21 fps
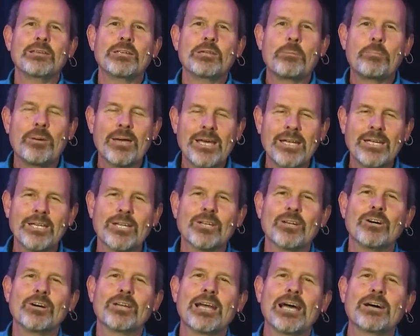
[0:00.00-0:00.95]
dependent
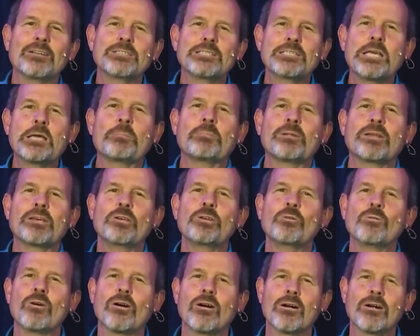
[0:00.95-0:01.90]
on how deeply
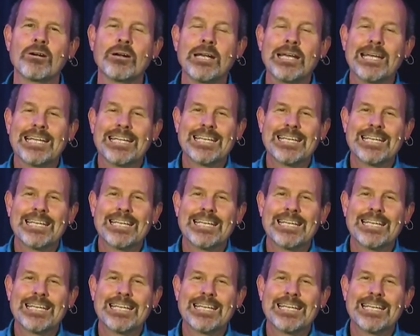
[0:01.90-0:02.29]
you are